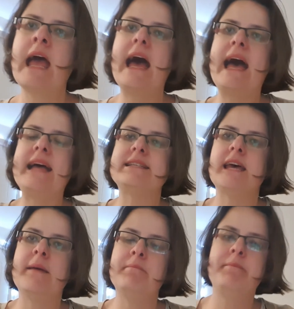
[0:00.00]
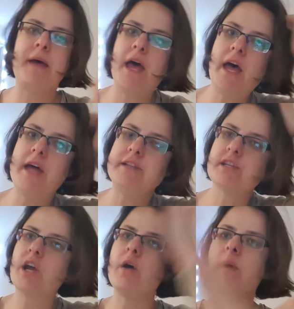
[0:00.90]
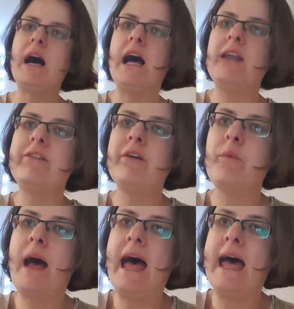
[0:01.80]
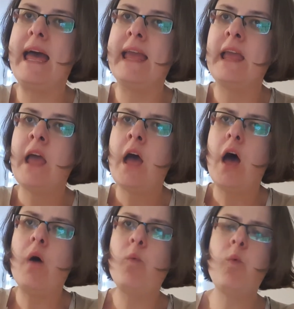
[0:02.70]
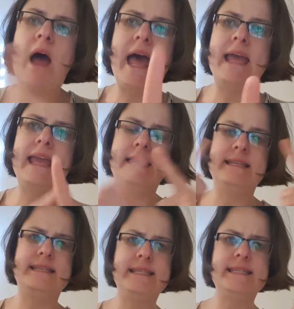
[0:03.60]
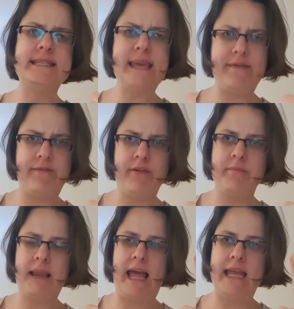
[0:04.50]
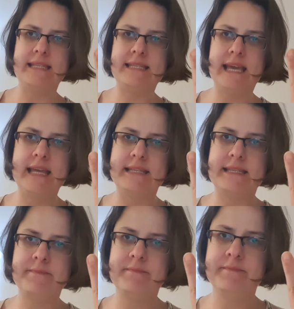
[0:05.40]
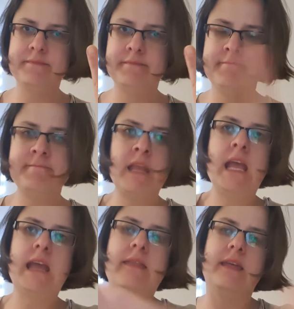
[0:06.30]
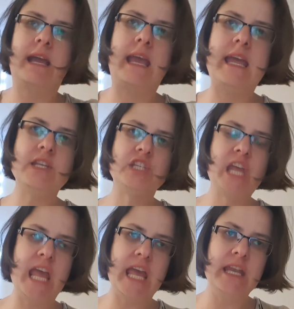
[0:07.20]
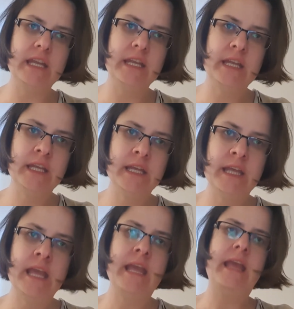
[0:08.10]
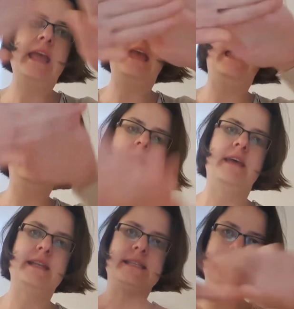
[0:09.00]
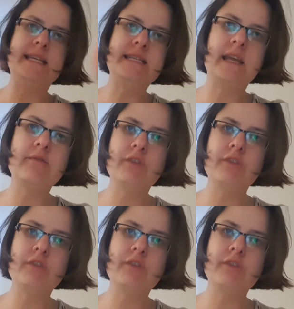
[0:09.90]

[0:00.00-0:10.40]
Adam puts koala away, away in different places. In the kitchen, in the sitting